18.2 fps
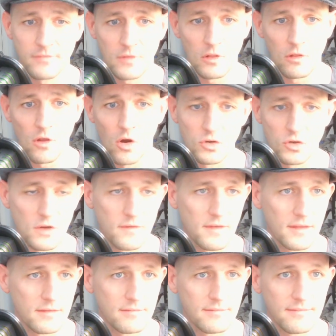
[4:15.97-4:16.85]
Larger
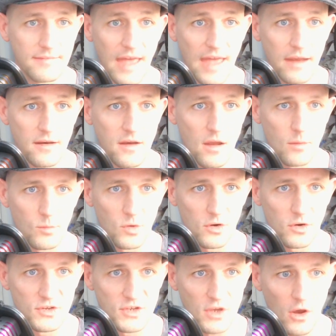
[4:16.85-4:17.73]
than that
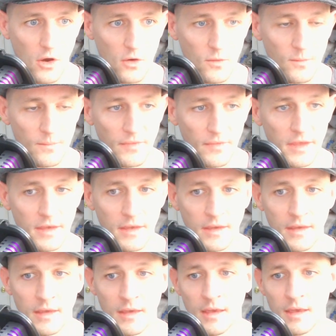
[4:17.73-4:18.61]
number. So
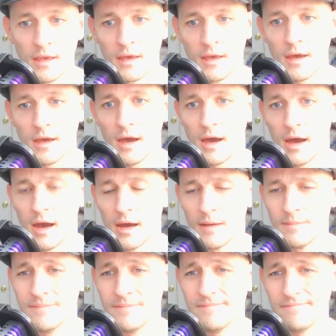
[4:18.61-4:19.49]

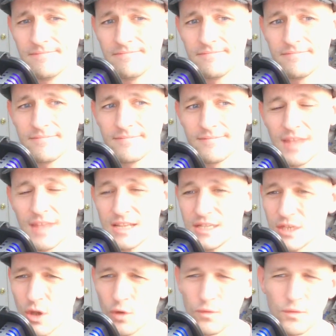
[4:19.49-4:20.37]
um,
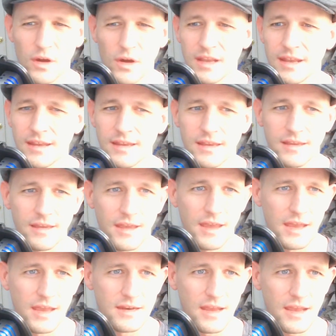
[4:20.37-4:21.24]
it's so funny.
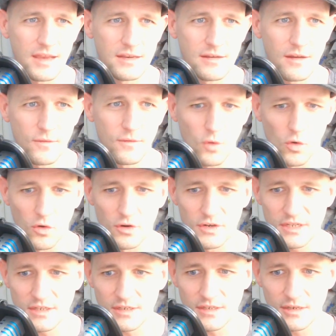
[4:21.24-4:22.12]
And, and of
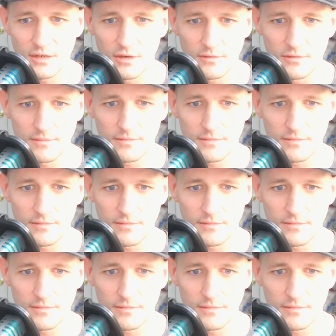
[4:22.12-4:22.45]
course, you know,